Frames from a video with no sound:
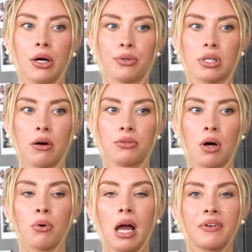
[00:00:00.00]
so
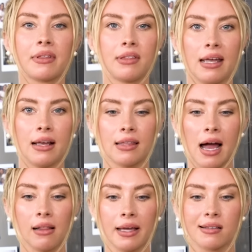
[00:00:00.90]
don't ever think
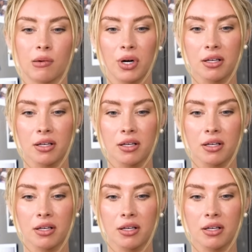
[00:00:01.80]
that like someone